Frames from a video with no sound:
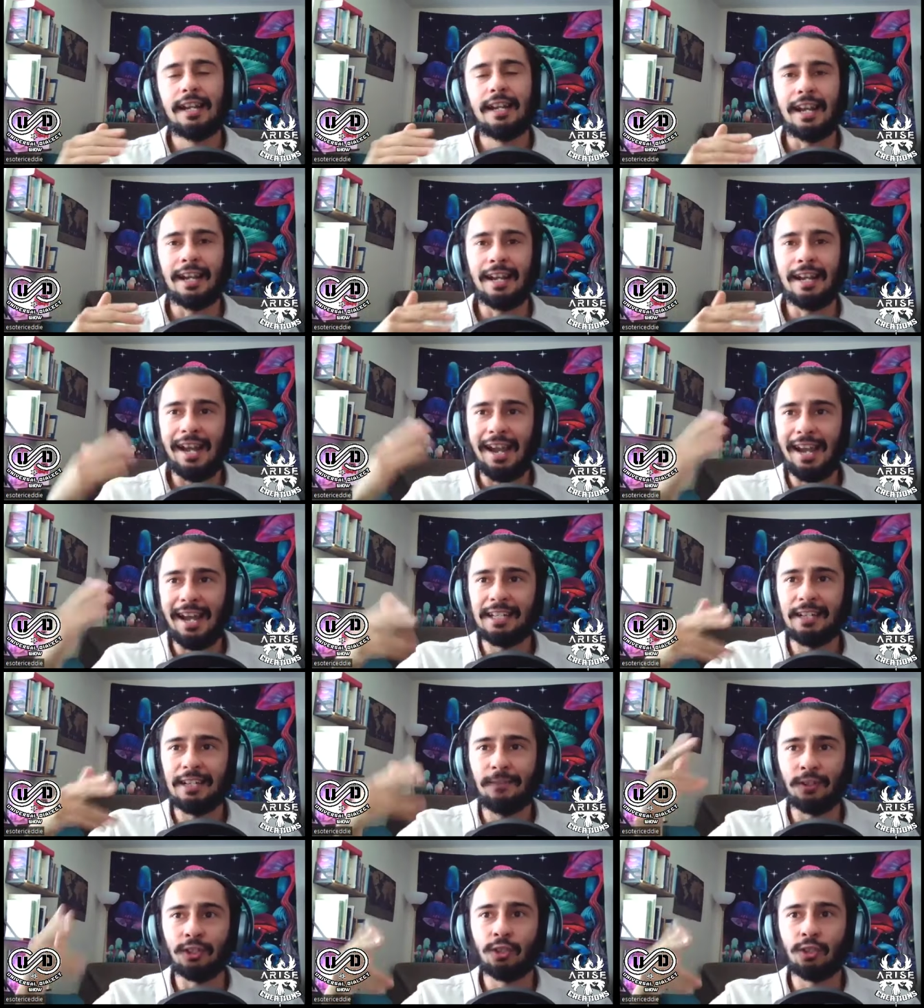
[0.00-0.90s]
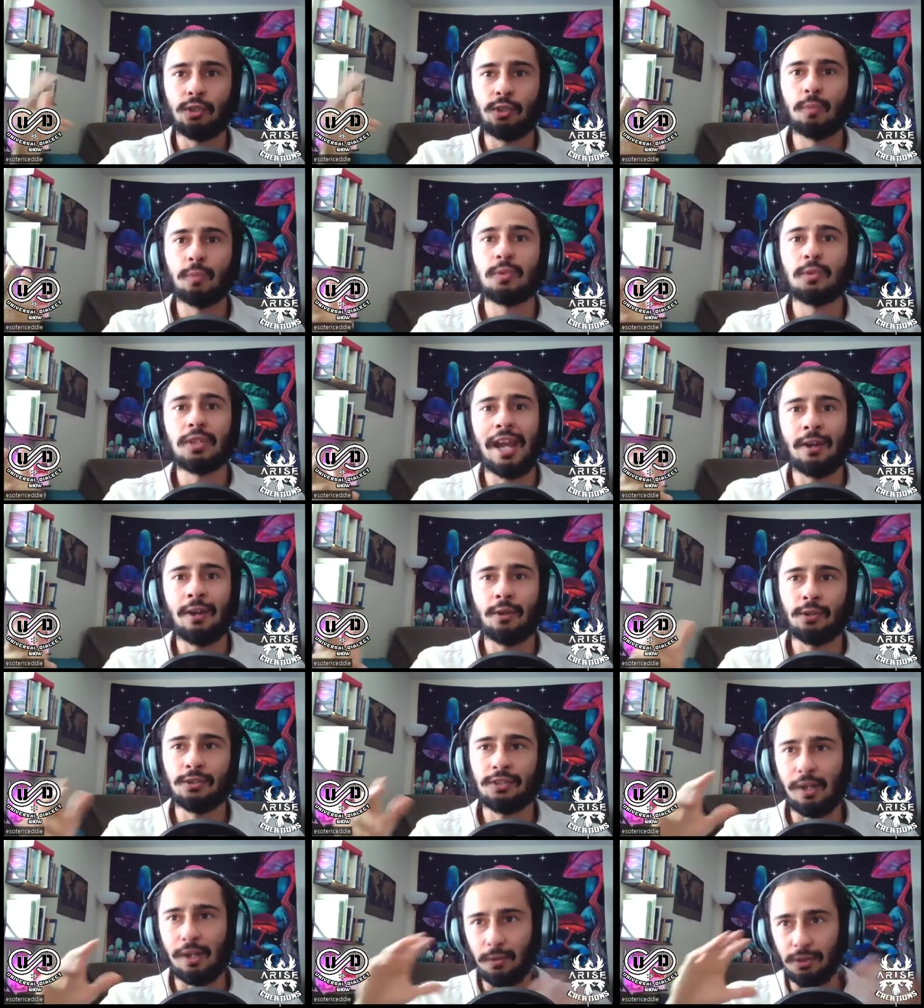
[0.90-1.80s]
And I had different YouTube
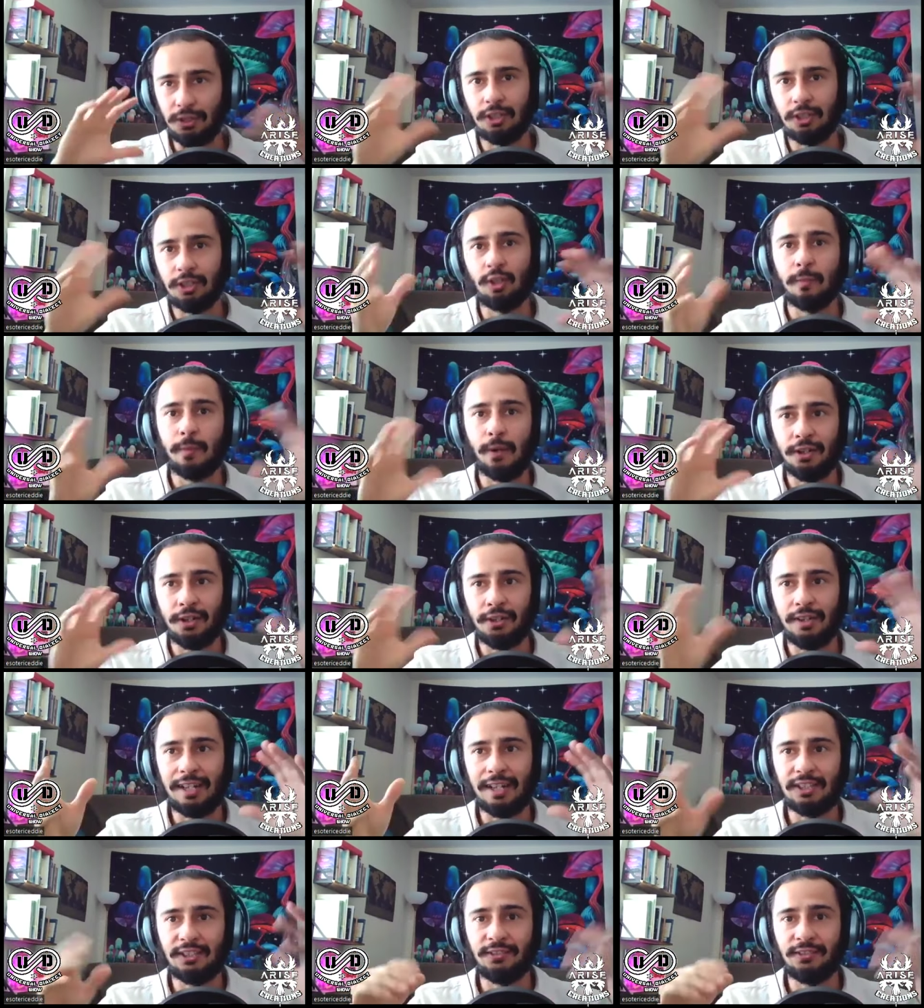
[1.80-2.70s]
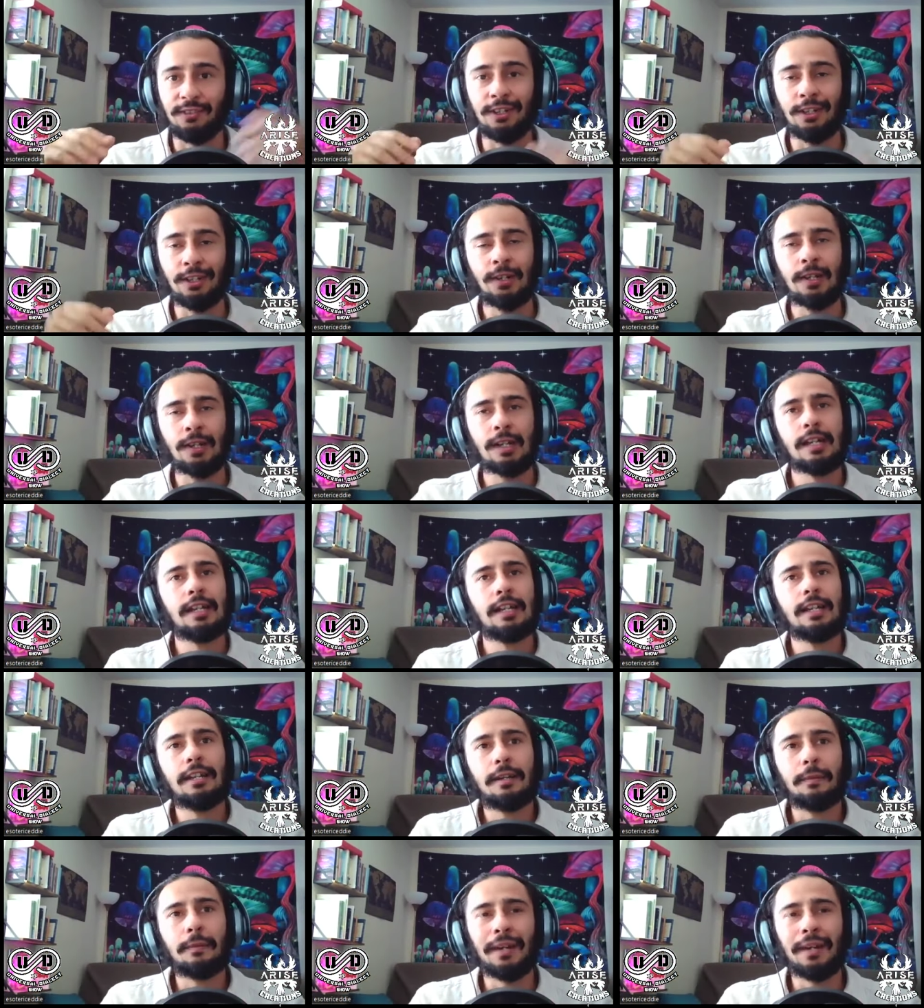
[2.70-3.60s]
channels that were still a part of that sphere,
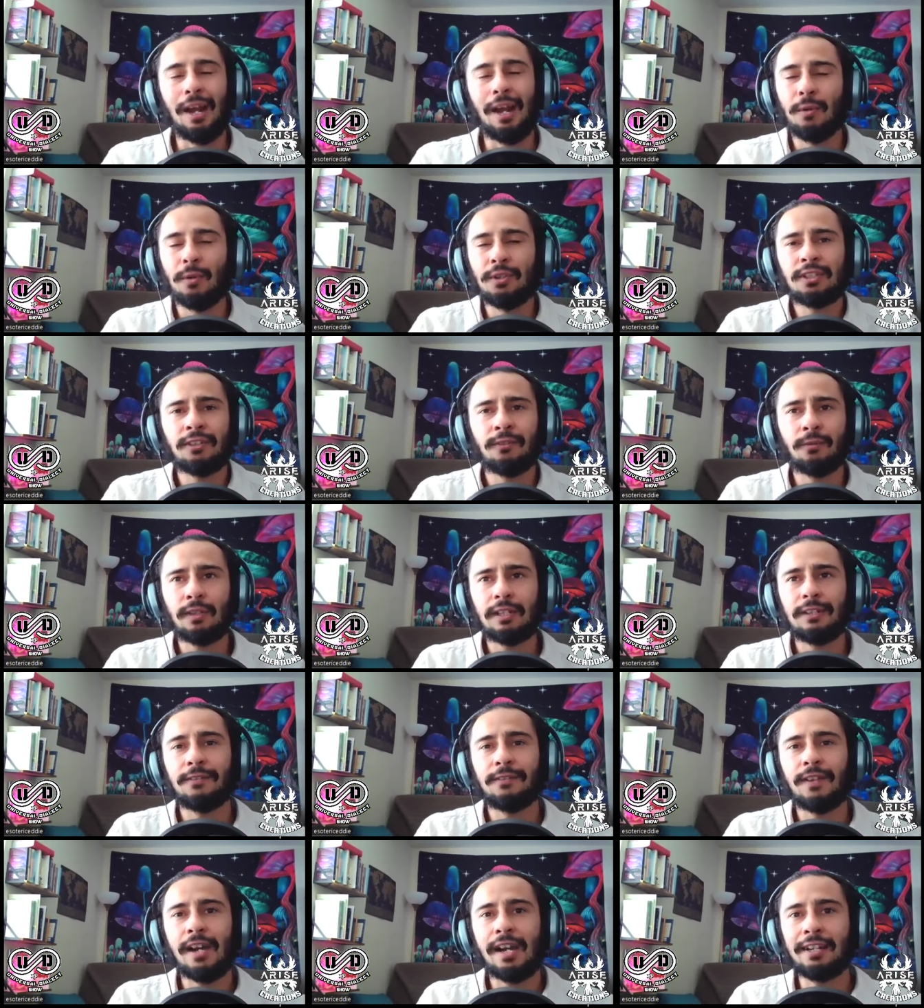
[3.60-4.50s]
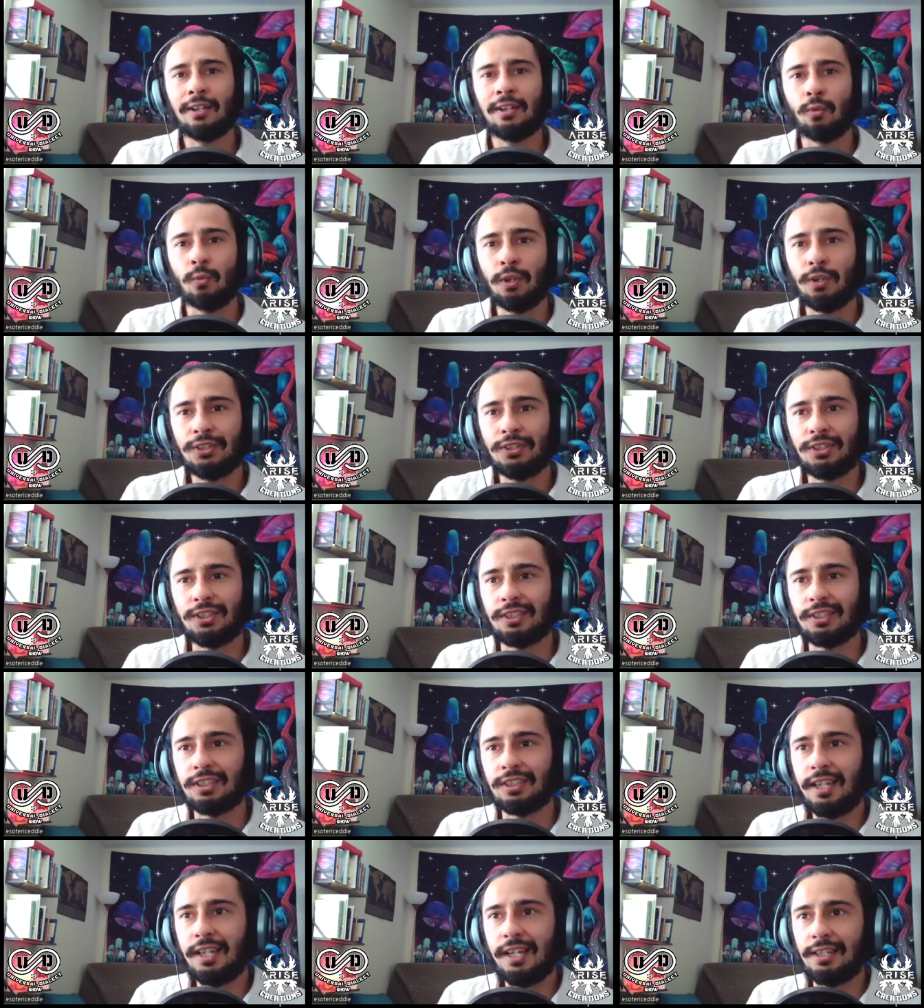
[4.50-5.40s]
but I wasn't really finding real
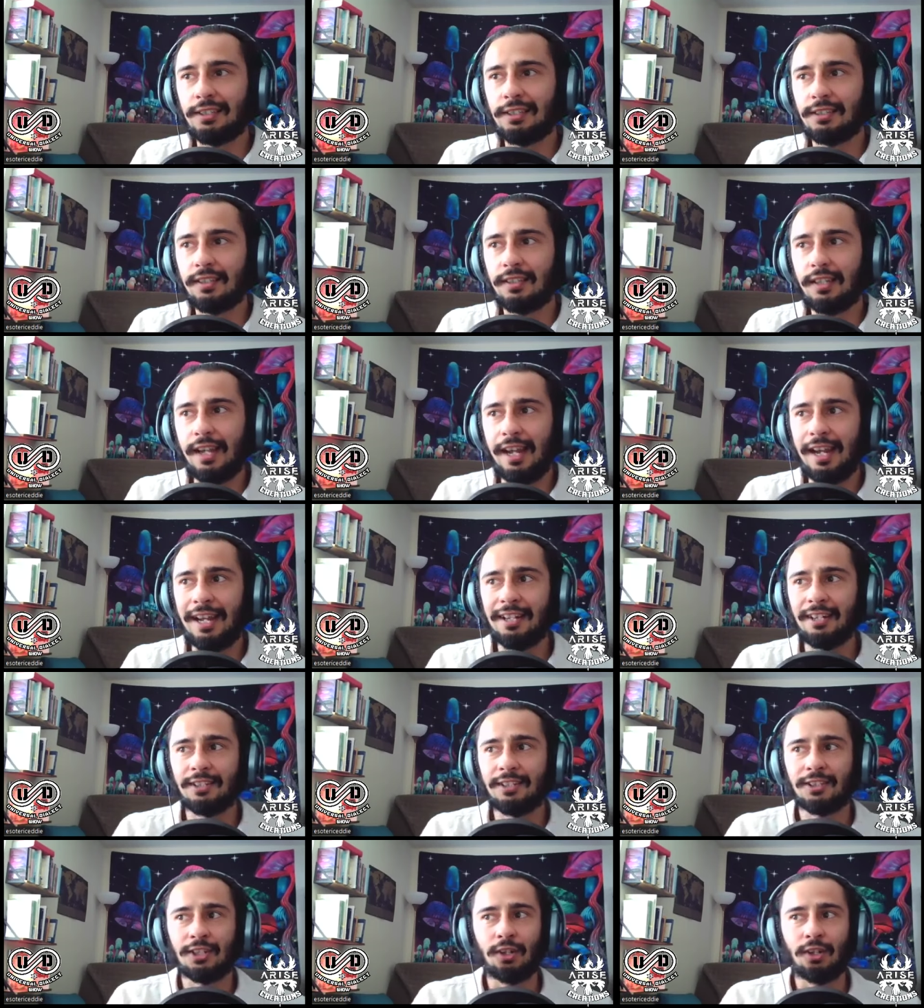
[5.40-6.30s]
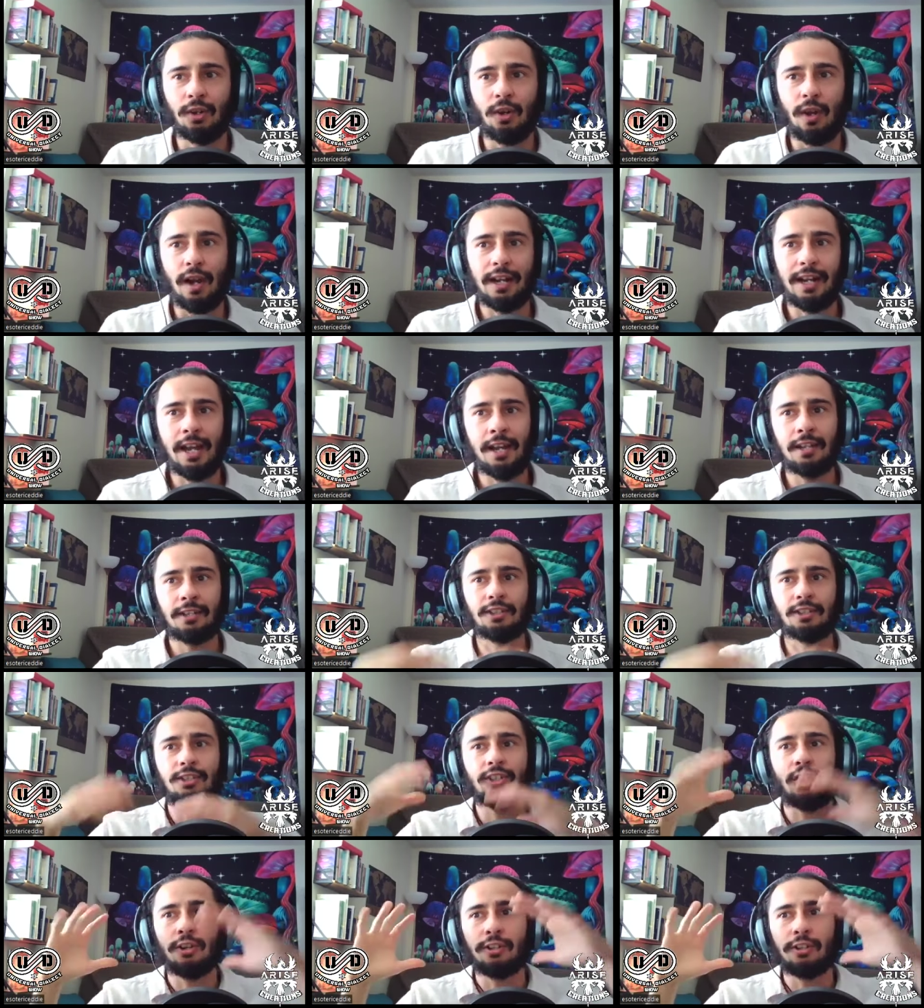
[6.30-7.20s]
success. And so I kind of
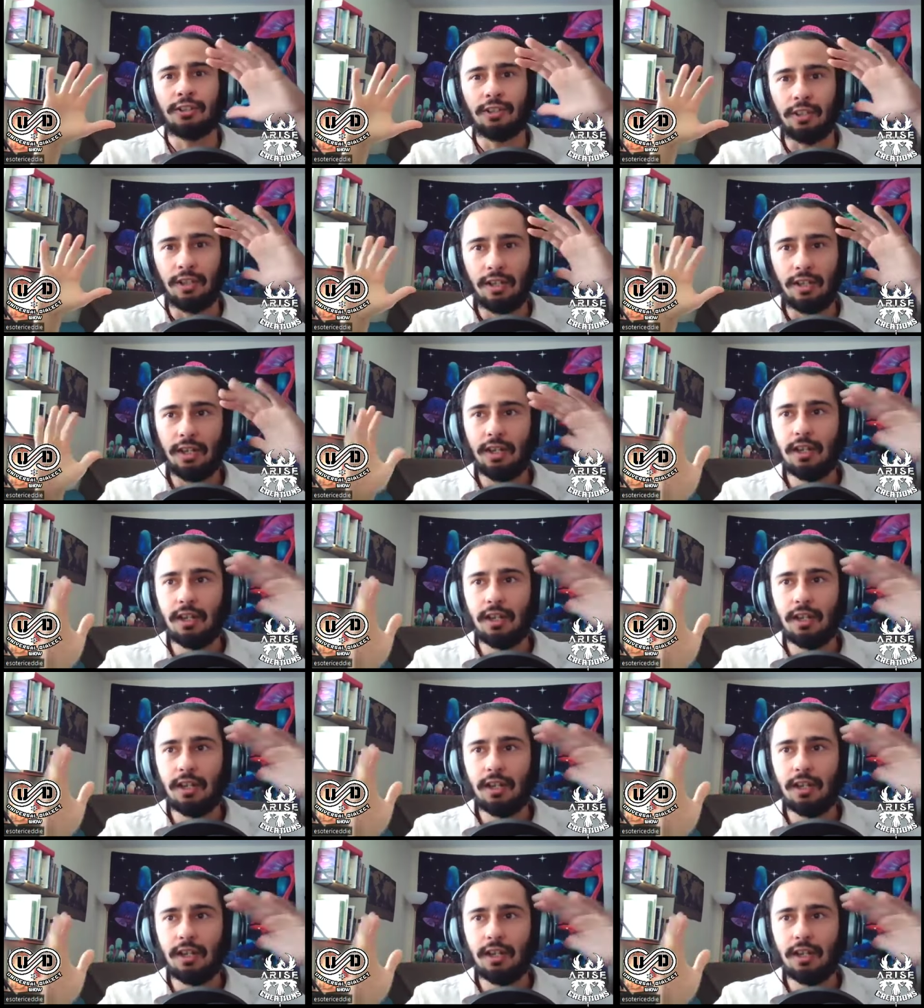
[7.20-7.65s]
just started to